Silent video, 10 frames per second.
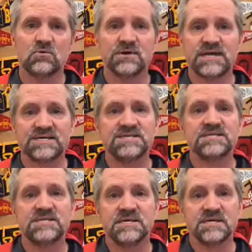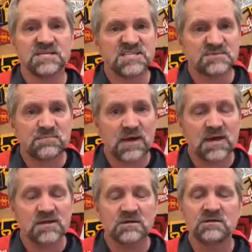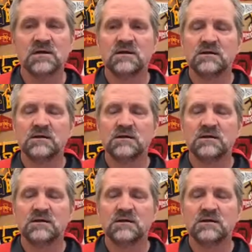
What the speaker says: or an ACT Aspire.